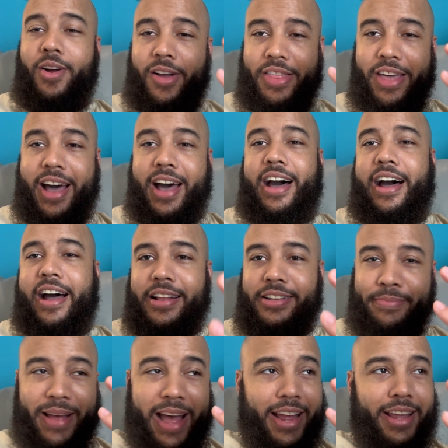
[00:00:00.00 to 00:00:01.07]
are the
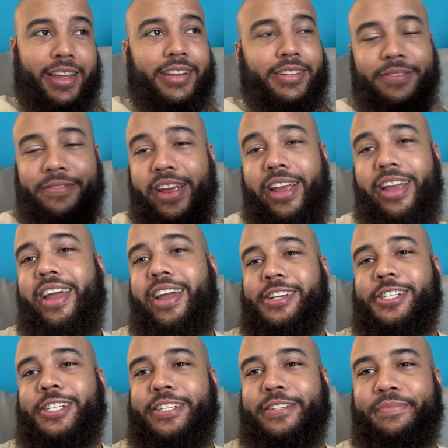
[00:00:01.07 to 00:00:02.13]
odds I get to
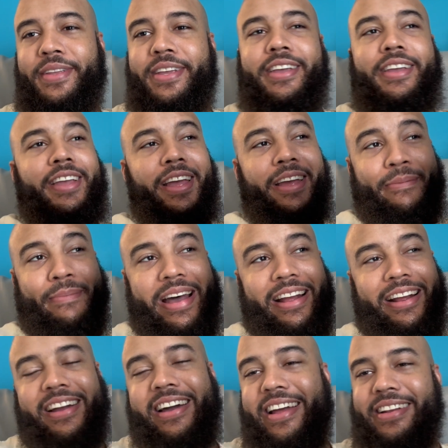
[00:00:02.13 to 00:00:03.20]
vacation and my
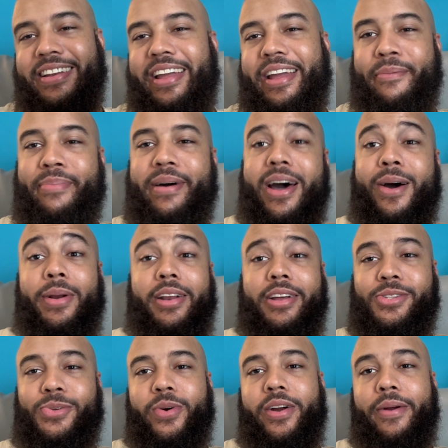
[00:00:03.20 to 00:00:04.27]
goddamn power
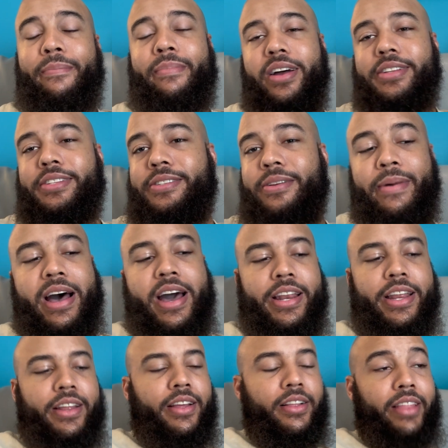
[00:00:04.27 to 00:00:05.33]
doesn't work? But
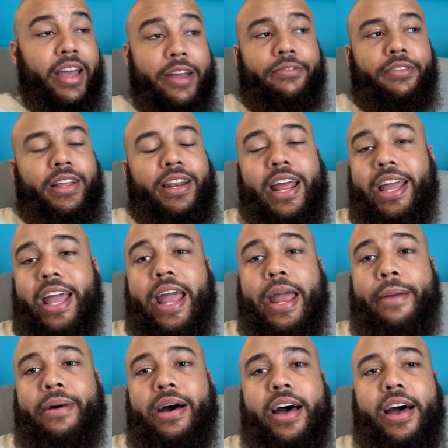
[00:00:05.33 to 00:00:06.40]
somebody, thankfully, they
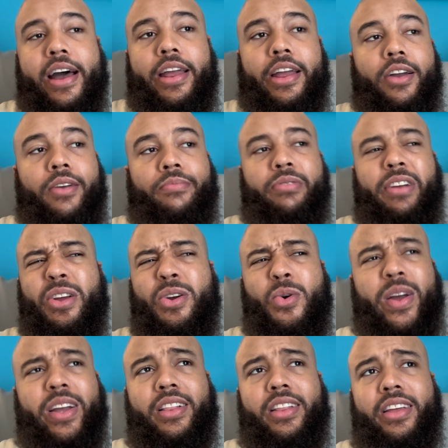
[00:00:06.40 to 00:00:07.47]
came by pretty
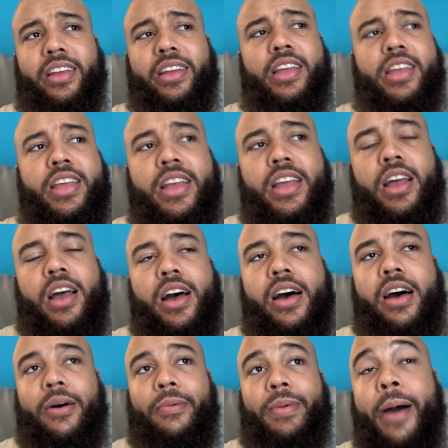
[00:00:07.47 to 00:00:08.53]
quickly.
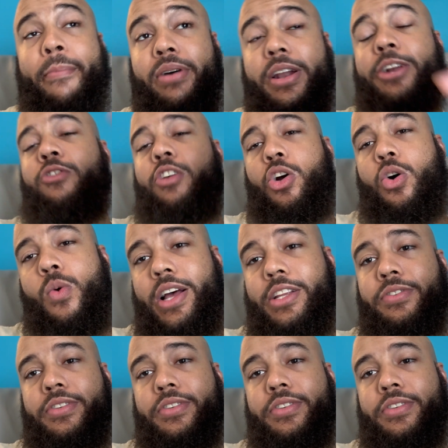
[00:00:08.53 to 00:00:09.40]
I put in a request for